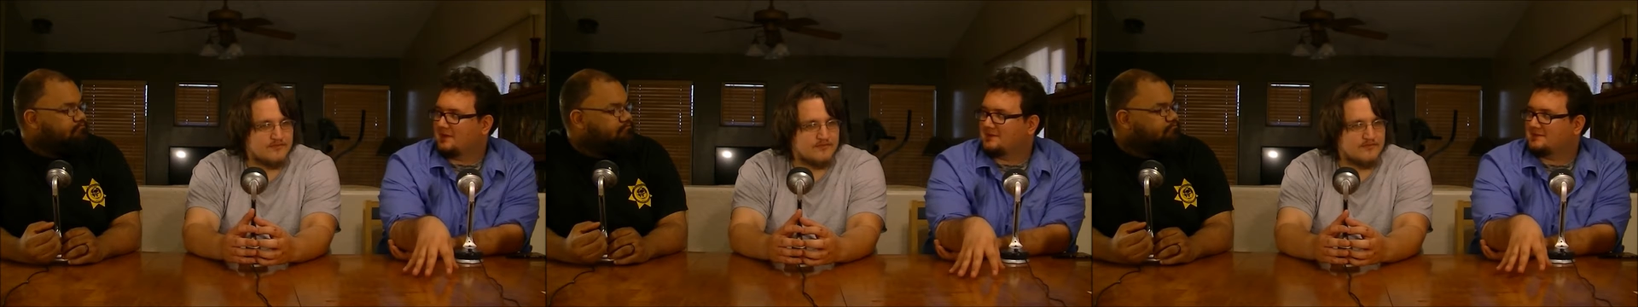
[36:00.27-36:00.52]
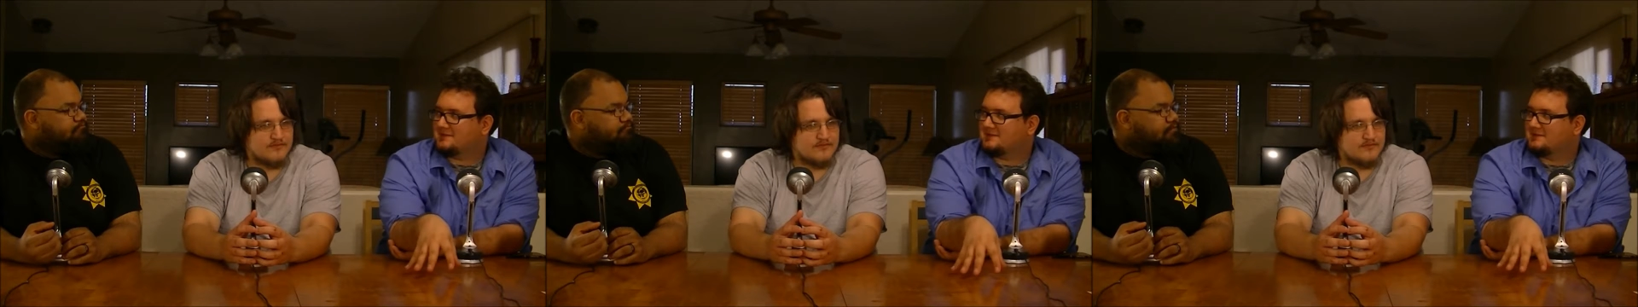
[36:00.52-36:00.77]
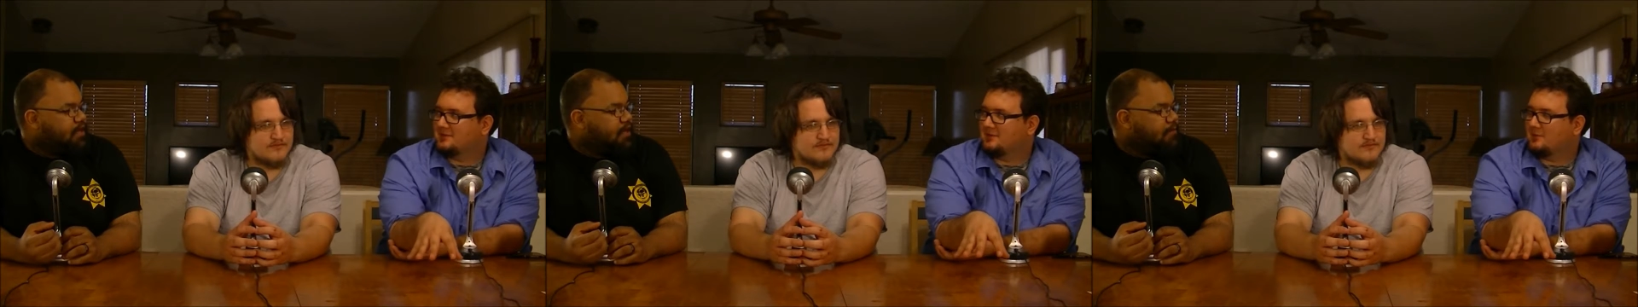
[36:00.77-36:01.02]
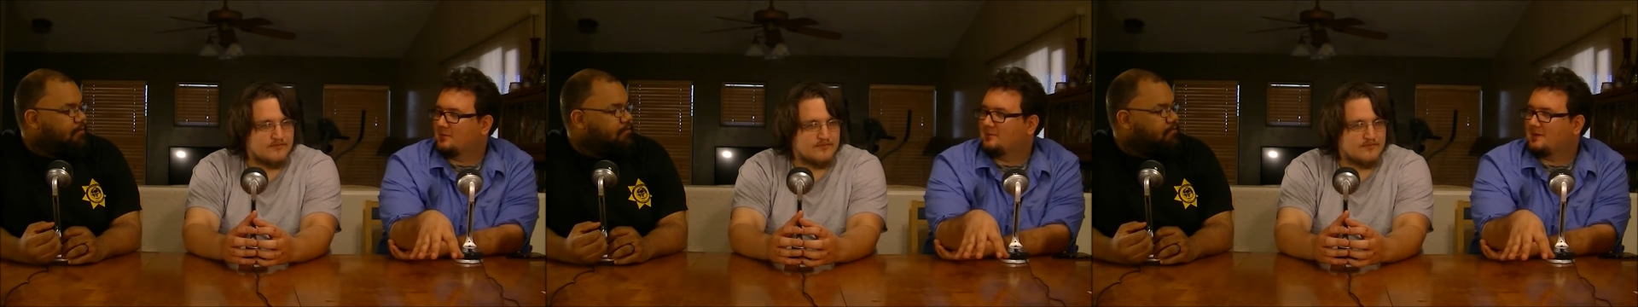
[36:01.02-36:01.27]
Speaker 1: based. So yeah, it
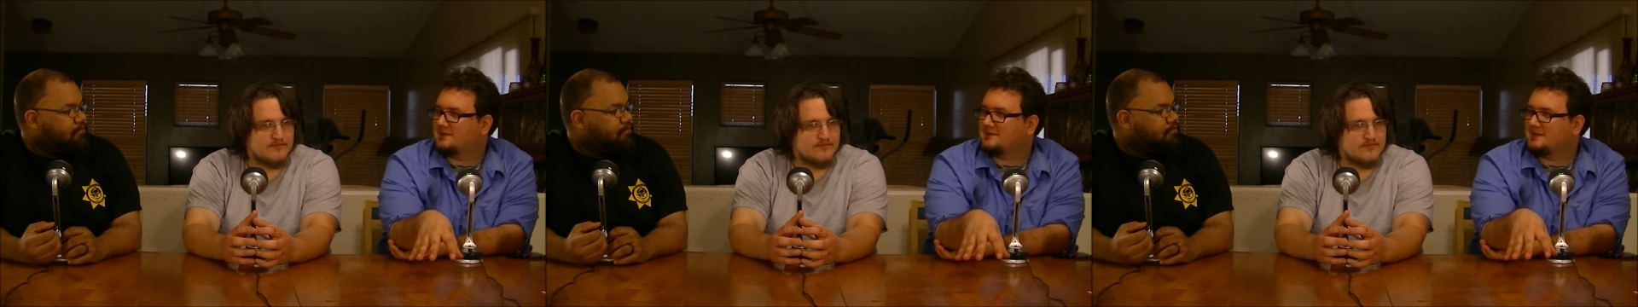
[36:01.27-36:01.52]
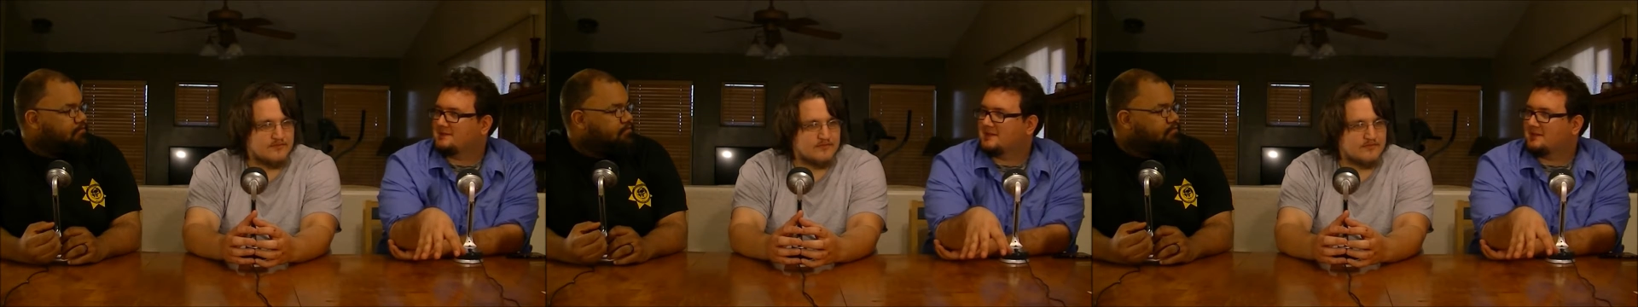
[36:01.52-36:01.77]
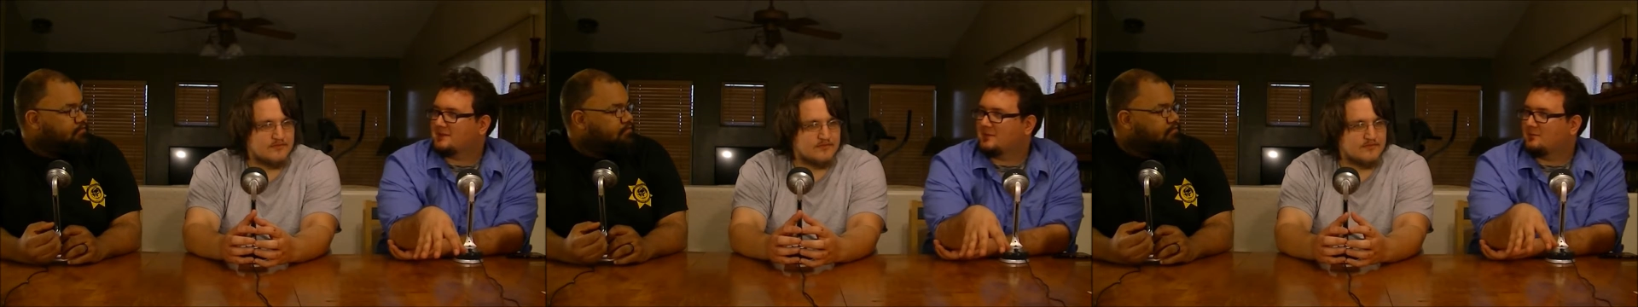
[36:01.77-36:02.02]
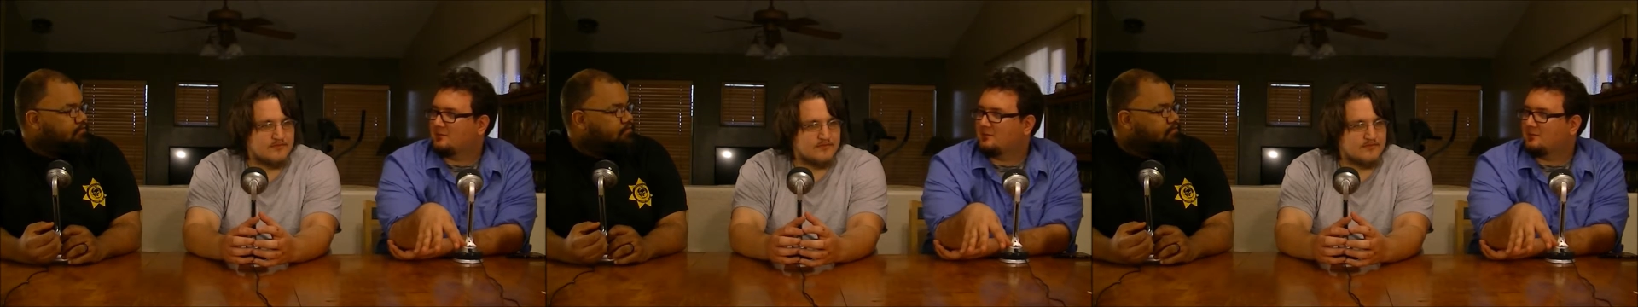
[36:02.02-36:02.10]
would make sense that they would